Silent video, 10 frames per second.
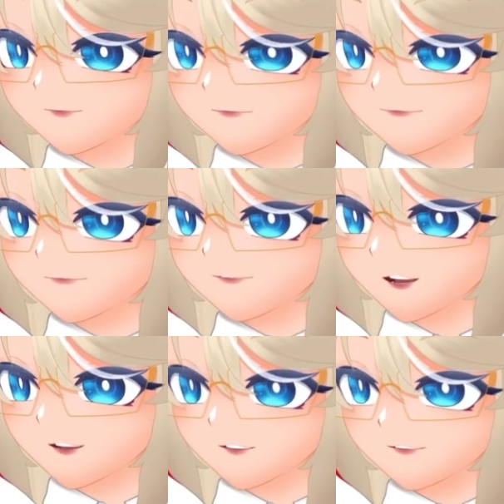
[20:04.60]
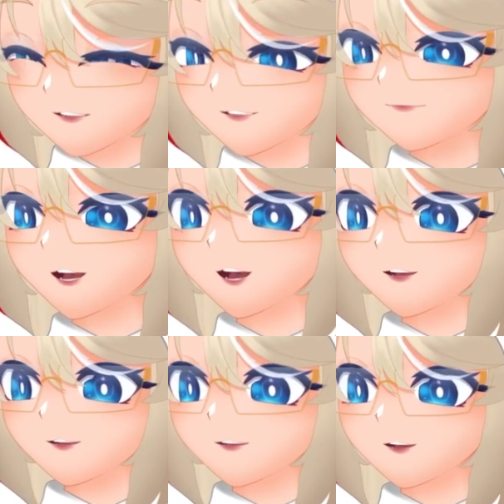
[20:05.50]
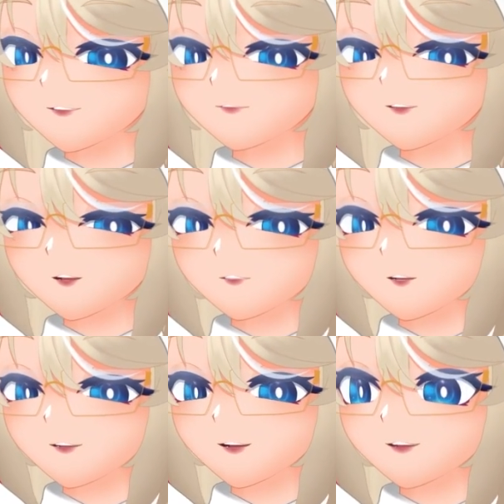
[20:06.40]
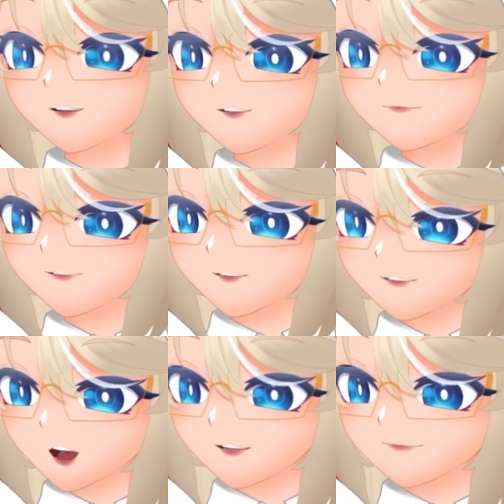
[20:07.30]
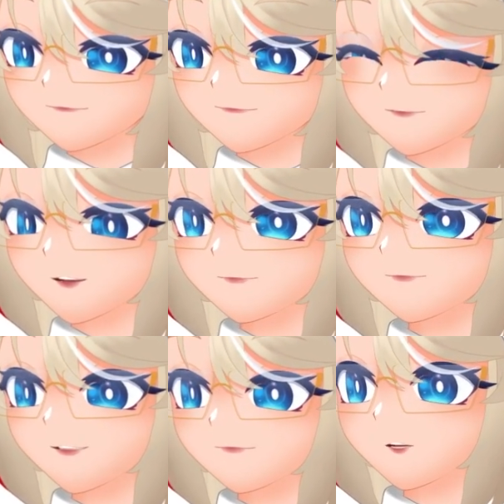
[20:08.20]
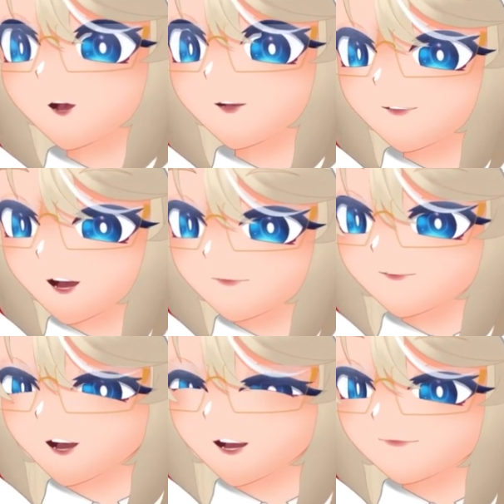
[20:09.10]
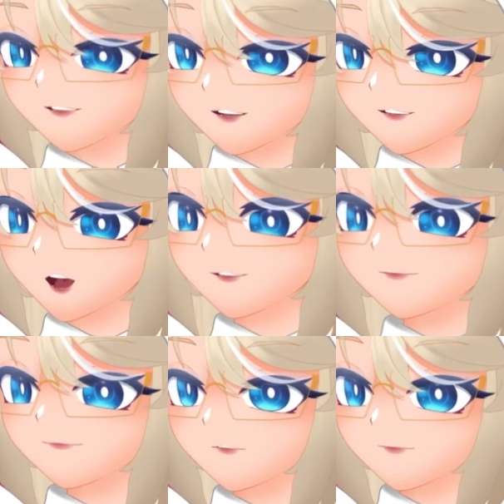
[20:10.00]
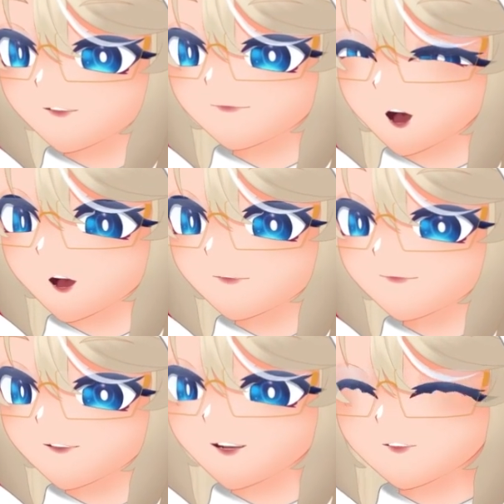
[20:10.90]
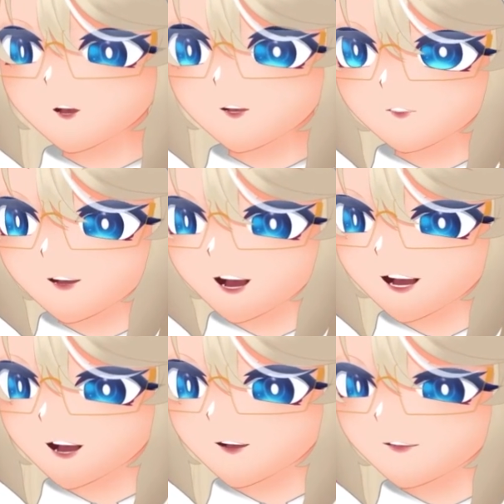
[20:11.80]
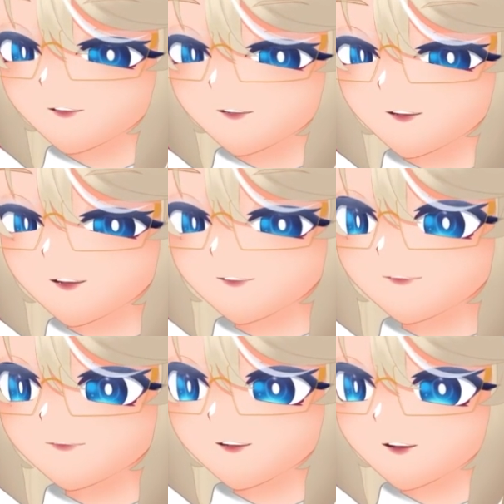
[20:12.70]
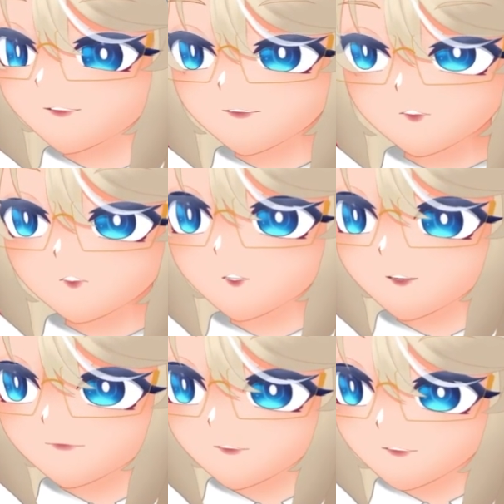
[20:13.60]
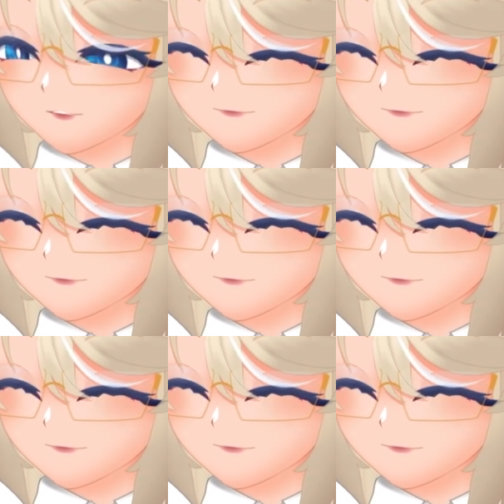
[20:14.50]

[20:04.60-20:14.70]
faith in that. So it needs to be on time. People are allowed to have deadlines for these models. That's okay. It is normal.